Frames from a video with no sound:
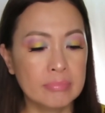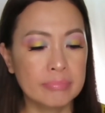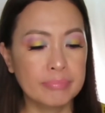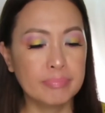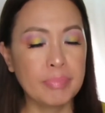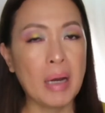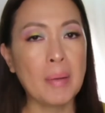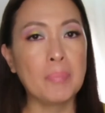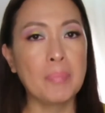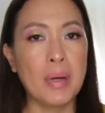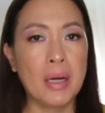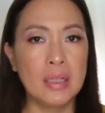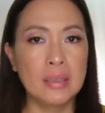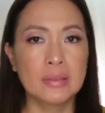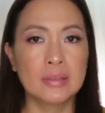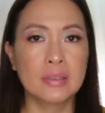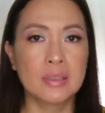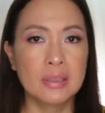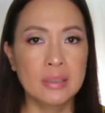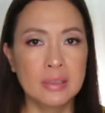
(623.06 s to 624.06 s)
pop
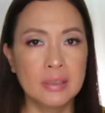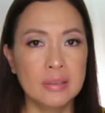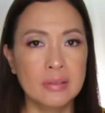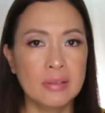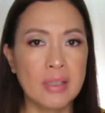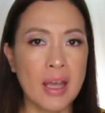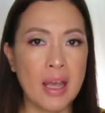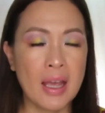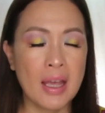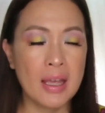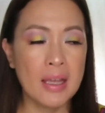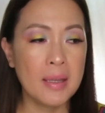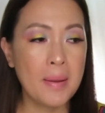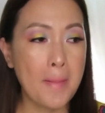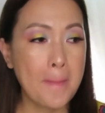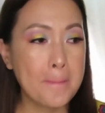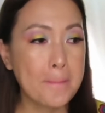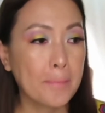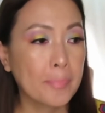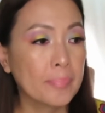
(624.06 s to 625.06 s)
out, okay?
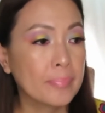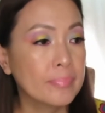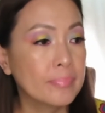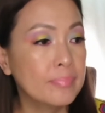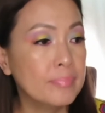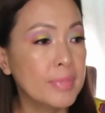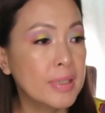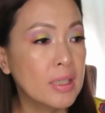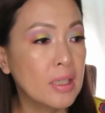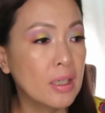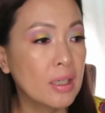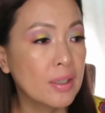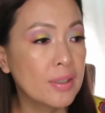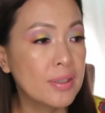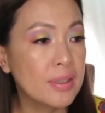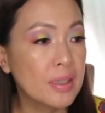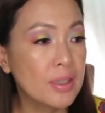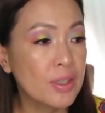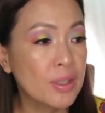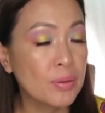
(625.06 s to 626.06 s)

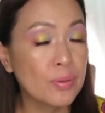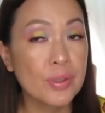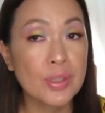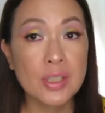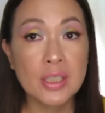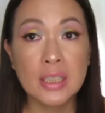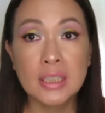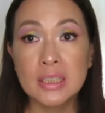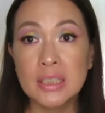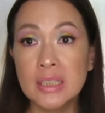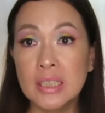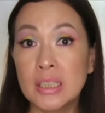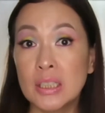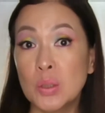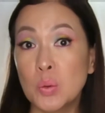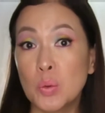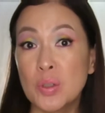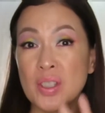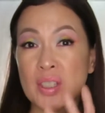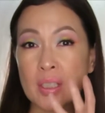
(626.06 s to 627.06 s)
Because it's so sunny and
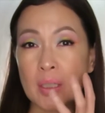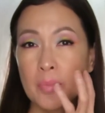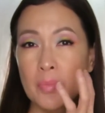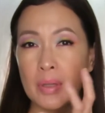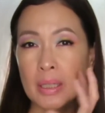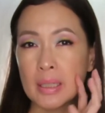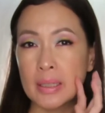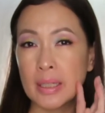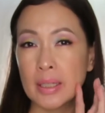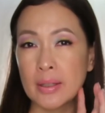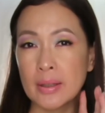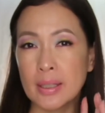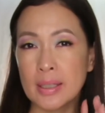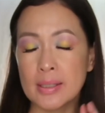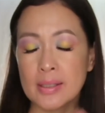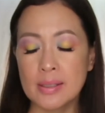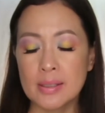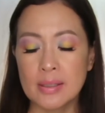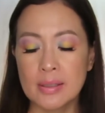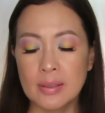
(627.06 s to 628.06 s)
you want something like
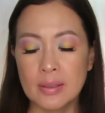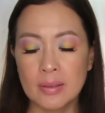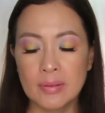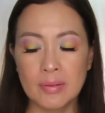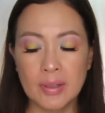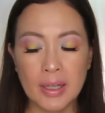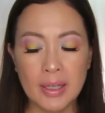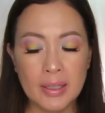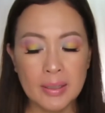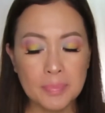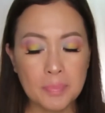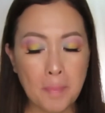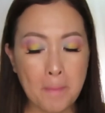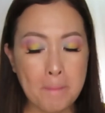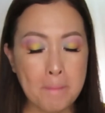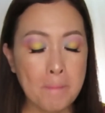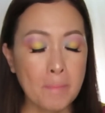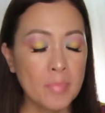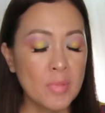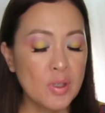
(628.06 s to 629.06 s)
this, all right?
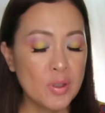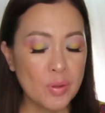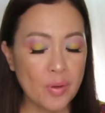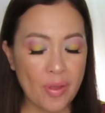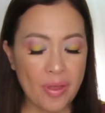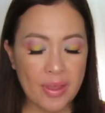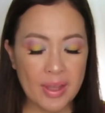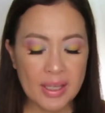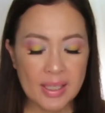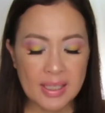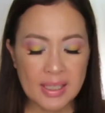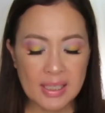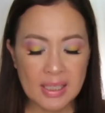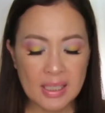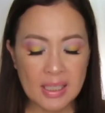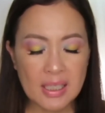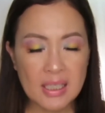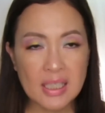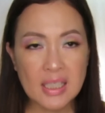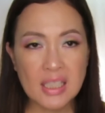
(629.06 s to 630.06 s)
So this
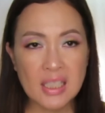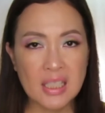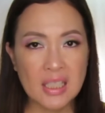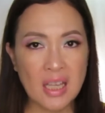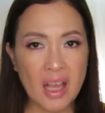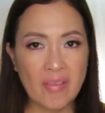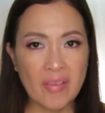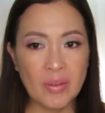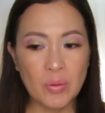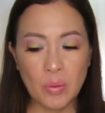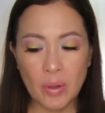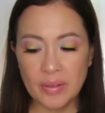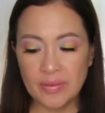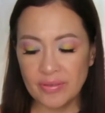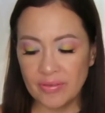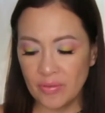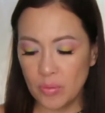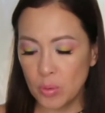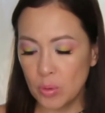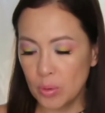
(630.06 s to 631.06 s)
is
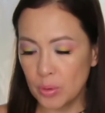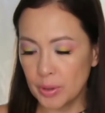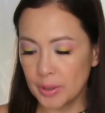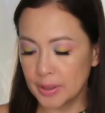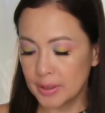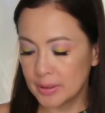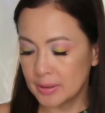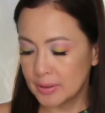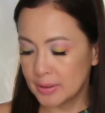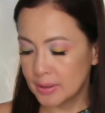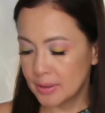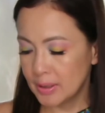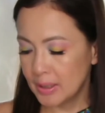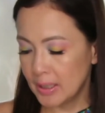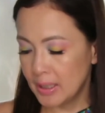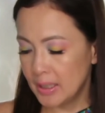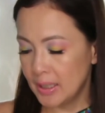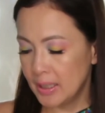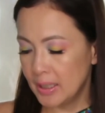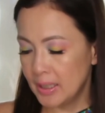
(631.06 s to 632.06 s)
714.
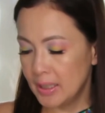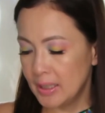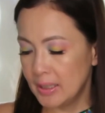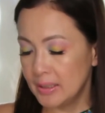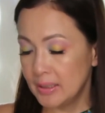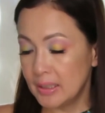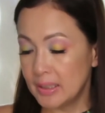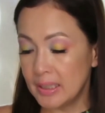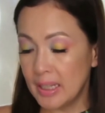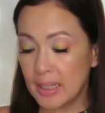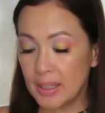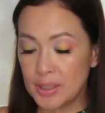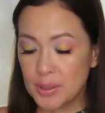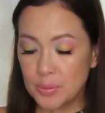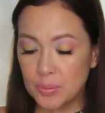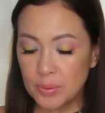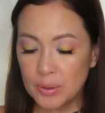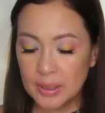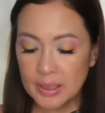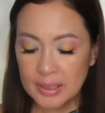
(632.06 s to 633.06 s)
The
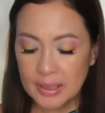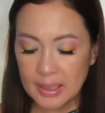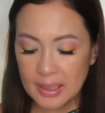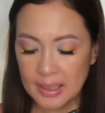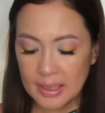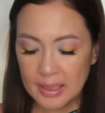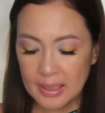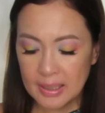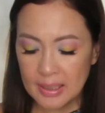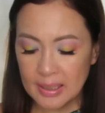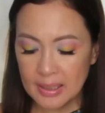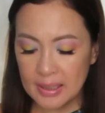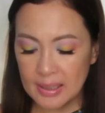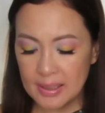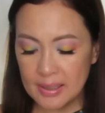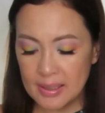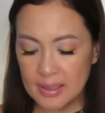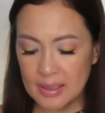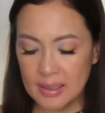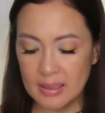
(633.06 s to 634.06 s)
next one
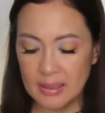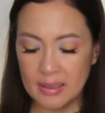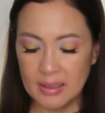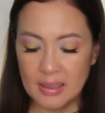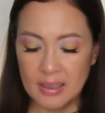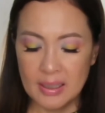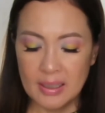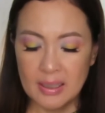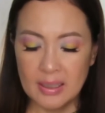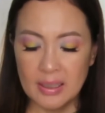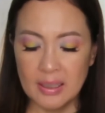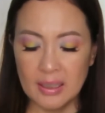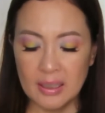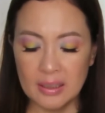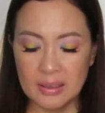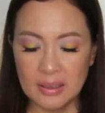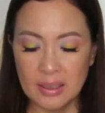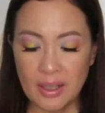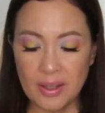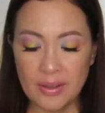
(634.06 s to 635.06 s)
is
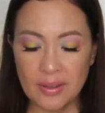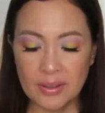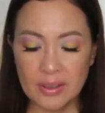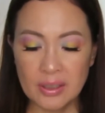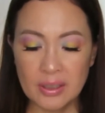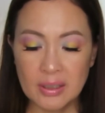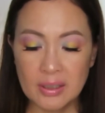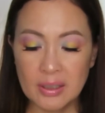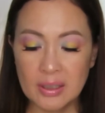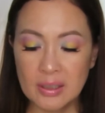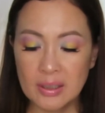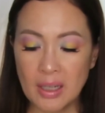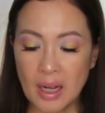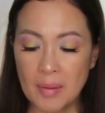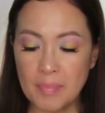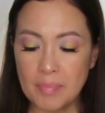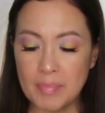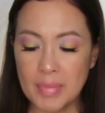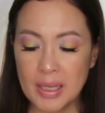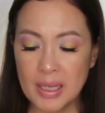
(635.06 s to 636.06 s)
another
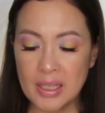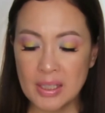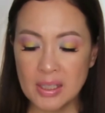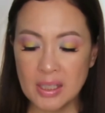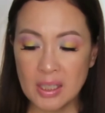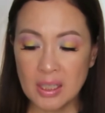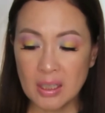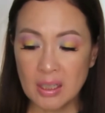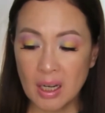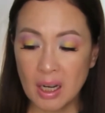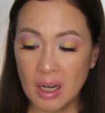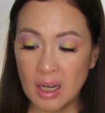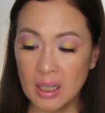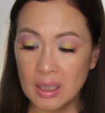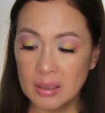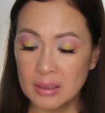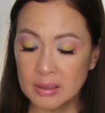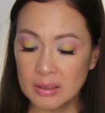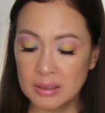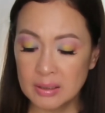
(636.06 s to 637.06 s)
amazing
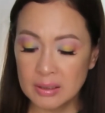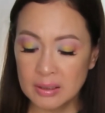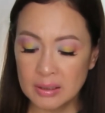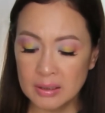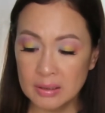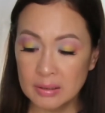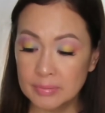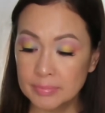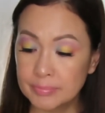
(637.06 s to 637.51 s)
color